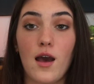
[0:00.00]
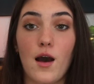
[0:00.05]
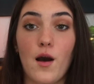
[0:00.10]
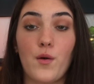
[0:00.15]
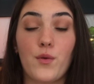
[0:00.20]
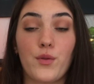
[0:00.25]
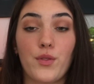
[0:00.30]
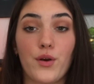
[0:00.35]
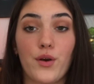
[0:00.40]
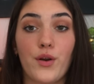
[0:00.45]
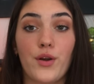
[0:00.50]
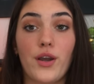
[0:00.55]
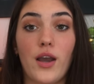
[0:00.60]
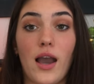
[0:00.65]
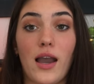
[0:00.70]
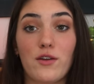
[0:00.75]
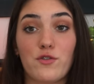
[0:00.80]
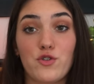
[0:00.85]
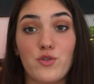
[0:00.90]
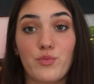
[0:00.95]
although
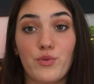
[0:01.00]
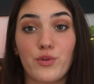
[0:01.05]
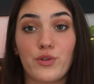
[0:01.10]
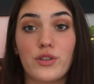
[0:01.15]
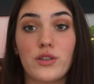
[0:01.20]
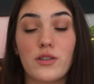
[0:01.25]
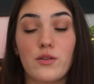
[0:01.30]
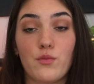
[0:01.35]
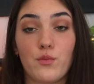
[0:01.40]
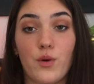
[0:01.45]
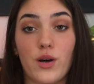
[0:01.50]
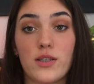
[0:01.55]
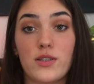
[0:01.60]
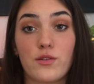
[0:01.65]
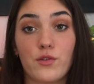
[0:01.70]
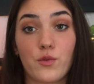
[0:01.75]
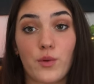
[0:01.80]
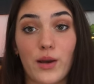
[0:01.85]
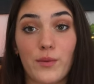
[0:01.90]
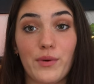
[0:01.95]
Andrew Borden was
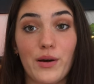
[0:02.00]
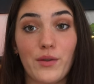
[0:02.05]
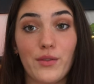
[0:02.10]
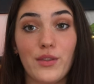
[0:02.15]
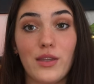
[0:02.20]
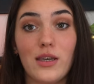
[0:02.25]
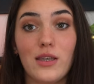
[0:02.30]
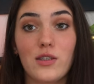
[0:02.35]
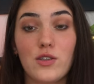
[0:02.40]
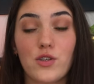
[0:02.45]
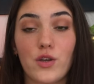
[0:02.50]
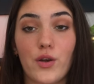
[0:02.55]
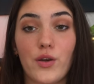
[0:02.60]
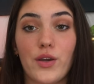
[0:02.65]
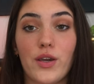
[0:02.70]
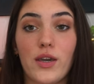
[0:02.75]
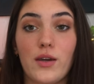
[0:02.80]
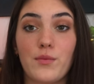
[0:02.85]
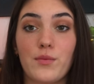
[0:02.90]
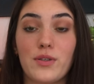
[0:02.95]
quite wealthy so
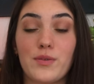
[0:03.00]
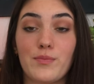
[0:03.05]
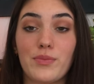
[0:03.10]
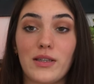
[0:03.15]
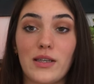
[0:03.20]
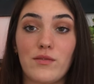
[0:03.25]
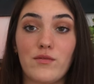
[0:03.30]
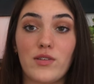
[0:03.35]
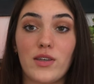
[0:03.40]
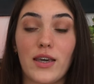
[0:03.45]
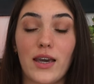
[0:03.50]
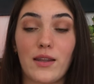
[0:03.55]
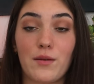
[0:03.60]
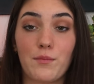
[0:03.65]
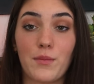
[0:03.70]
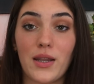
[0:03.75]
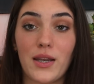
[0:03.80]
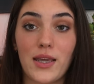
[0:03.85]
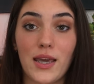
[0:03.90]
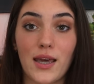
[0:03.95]
it was believed he had
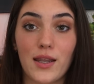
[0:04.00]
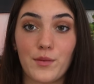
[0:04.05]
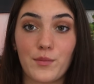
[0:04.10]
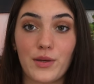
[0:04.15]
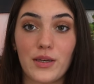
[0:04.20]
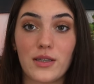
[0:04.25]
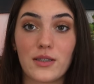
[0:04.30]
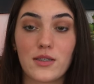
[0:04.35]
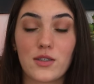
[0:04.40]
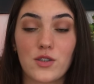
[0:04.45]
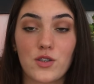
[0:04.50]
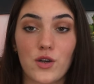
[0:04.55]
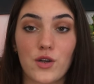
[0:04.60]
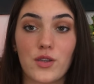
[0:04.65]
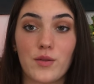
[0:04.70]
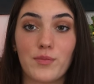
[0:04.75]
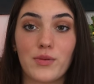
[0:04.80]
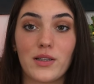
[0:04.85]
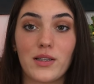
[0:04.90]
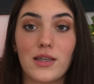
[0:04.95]
many enemies so
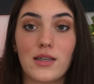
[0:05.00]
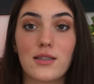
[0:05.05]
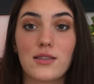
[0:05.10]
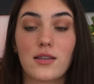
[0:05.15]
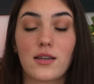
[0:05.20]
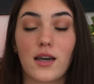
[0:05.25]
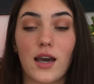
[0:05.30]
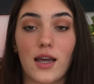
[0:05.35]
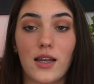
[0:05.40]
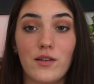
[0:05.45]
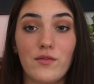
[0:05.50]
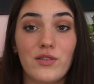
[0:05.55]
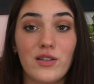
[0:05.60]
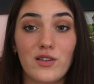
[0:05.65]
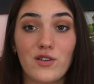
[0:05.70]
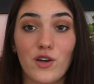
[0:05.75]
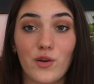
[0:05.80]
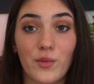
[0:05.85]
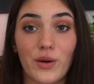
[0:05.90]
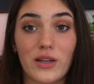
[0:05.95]
the police kind of
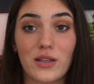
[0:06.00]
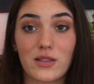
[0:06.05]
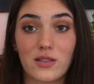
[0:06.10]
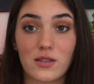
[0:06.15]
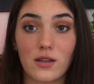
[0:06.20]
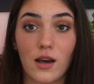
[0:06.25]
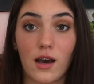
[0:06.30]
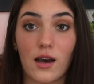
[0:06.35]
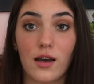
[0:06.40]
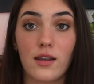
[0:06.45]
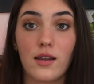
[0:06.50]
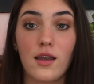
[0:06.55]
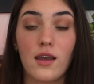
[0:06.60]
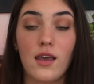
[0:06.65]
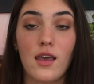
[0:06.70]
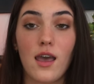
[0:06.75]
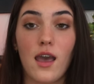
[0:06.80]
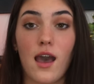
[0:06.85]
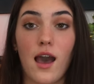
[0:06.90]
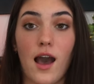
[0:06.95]
didn't know where to start
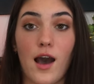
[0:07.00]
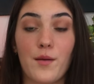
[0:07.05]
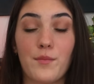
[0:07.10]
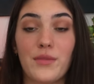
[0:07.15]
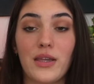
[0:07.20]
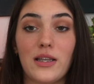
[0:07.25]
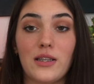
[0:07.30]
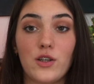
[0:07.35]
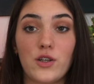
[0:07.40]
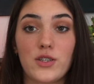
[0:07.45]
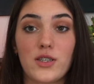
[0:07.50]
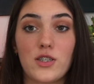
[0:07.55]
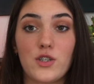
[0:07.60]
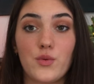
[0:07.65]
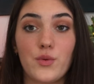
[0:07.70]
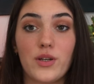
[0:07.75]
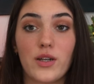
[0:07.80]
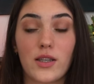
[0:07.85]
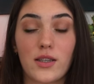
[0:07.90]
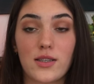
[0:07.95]
um, they looked
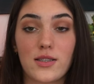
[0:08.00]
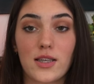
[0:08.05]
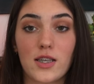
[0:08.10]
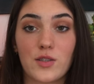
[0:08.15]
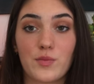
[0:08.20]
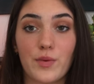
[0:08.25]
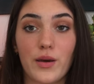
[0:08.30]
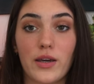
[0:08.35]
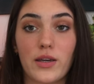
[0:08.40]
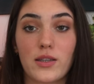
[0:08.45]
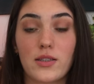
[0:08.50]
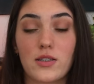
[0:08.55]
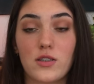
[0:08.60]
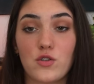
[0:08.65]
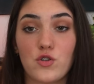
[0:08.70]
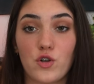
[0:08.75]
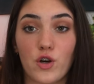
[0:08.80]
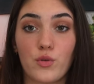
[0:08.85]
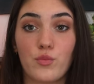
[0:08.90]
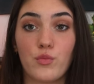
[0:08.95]
into another suspect,
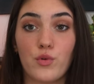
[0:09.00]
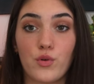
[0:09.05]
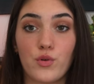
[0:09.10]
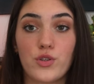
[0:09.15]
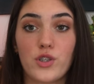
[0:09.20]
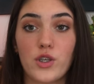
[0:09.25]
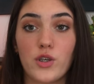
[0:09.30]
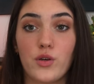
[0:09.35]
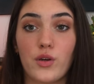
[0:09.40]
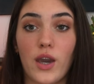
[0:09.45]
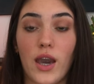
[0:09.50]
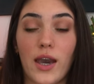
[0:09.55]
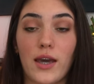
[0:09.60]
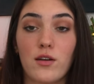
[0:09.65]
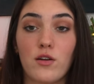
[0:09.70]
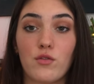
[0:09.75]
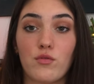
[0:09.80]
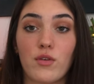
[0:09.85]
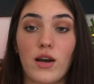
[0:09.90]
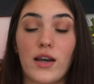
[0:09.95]
John Morse, who had
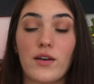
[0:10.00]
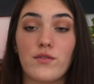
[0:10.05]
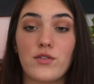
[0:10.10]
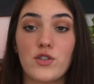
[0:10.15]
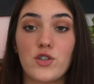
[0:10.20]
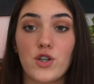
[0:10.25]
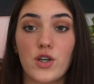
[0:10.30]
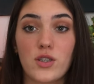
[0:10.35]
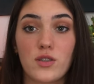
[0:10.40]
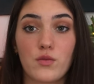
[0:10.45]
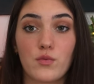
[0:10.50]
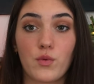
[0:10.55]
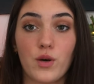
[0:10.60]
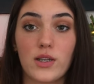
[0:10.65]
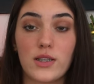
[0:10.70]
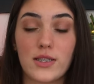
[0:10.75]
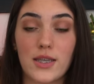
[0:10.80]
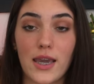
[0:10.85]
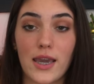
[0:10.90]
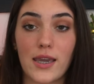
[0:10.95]
arrived just
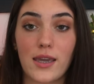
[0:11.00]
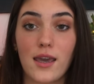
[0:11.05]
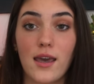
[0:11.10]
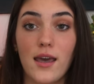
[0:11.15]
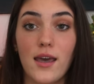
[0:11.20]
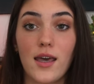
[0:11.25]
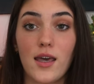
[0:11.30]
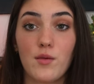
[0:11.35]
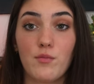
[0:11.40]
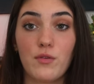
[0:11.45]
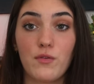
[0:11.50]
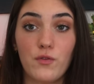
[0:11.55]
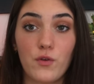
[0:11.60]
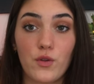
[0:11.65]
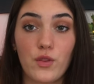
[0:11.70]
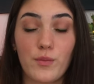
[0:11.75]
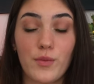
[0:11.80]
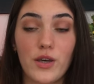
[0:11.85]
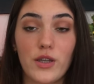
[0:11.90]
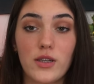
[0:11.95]
one day before
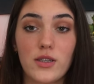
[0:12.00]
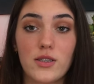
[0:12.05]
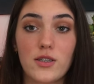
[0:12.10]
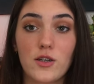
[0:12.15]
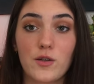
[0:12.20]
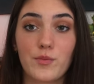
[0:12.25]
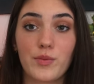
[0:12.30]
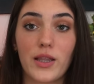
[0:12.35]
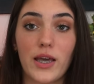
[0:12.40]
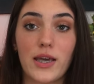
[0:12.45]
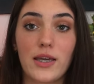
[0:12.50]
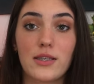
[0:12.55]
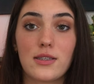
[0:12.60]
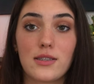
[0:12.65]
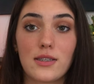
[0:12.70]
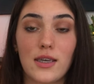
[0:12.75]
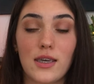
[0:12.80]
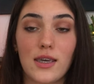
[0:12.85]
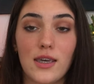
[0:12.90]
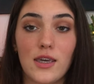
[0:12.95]
the murders took
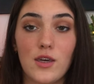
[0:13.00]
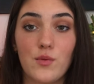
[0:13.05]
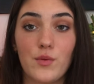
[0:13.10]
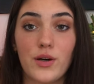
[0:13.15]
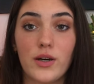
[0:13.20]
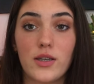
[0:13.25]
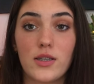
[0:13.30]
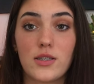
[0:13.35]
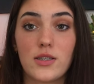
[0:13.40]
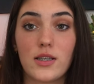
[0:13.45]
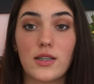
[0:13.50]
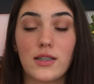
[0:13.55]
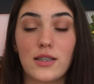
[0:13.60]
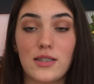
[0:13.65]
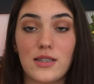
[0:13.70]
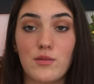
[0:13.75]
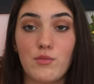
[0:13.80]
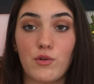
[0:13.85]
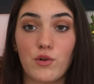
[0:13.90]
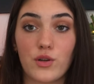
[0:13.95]
place. He was
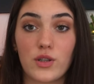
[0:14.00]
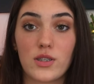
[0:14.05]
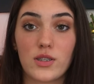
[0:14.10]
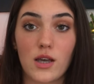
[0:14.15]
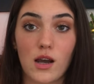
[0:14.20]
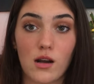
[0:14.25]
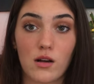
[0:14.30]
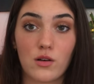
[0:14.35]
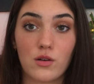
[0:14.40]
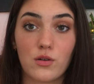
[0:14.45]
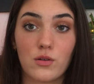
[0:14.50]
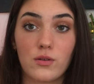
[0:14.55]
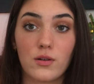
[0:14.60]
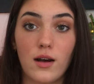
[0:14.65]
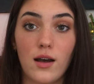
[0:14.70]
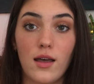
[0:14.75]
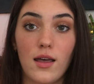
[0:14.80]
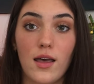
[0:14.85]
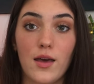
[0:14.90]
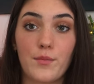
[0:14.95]
Lizzie Borden's uncle,
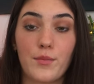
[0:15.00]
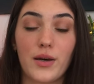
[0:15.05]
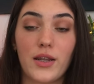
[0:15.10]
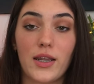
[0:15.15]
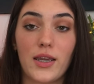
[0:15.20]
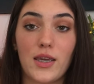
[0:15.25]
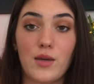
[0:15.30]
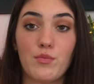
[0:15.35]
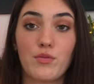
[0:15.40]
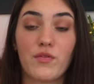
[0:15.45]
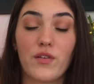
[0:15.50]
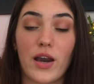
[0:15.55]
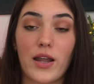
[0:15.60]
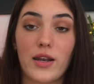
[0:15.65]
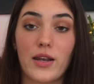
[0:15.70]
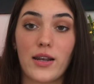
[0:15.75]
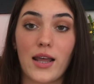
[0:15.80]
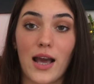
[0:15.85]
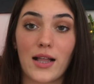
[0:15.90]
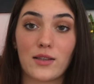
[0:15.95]
but he
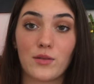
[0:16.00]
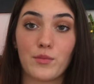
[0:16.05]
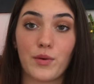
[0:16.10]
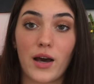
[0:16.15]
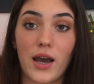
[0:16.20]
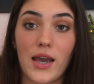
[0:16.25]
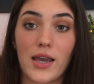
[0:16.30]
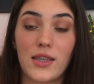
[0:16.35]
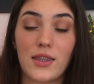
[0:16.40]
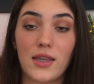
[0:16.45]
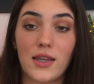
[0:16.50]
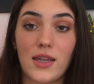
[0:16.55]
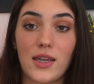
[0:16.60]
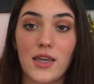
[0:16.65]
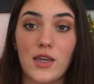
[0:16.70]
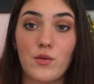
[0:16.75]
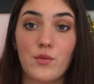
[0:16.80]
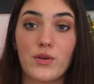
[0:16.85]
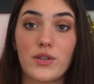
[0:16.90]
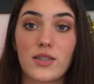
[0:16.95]
provided an alibi that
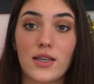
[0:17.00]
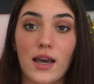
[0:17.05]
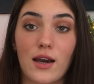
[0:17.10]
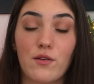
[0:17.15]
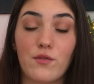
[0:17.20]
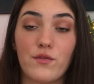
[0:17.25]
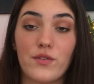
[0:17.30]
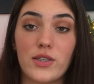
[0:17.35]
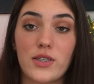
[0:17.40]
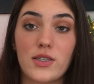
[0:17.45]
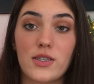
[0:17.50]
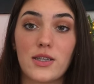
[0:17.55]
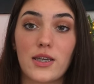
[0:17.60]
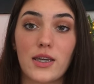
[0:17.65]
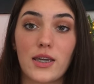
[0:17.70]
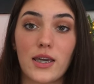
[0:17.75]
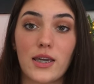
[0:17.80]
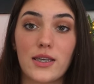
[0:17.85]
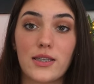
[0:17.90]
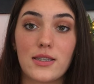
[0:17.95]
he was out
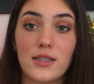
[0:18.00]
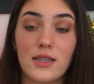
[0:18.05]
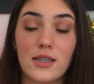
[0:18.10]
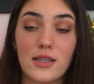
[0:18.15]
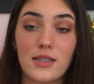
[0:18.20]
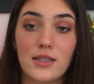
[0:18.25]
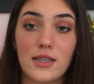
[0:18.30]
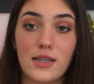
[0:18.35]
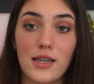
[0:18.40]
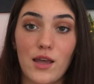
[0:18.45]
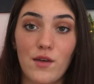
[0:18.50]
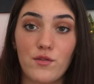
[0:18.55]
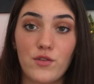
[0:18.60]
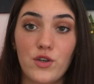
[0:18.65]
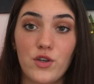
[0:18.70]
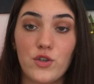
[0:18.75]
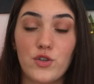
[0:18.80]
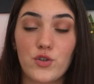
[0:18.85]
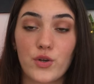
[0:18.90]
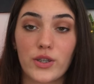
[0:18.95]
visiting his niece and
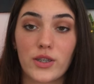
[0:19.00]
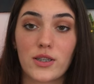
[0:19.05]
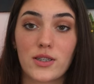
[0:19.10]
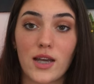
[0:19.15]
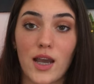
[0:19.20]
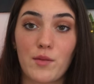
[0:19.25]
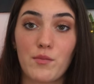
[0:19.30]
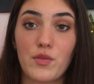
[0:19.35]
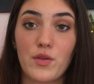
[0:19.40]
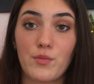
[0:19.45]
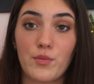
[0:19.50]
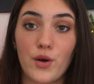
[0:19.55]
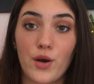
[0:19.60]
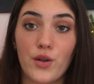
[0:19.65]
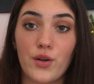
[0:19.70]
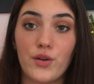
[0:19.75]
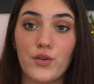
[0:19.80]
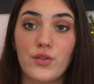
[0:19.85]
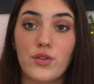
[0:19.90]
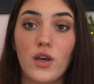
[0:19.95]
nephew during the time of the
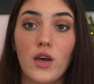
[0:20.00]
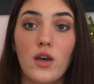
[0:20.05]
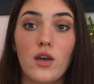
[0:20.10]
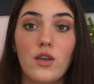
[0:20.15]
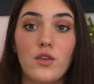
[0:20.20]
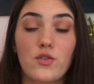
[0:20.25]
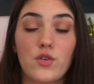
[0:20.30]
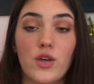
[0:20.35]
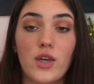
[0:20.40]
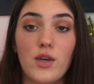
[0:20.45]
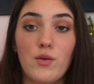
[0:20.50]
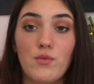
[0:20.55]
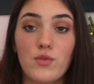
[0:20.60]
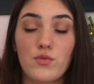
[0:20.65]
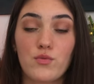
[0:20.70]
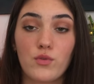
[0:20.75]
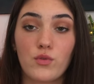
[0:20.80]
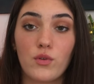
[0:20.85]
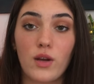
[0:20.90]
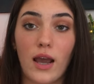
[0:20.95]
murders, so he
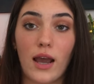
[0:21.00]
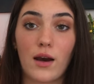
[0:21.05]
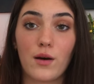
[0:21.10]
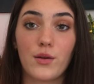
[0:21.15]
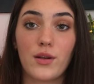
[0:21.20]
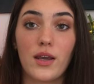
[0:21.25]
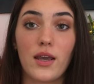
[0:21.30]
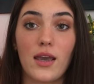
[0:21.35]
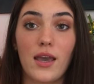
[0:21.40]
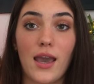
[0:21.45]
was ruled out.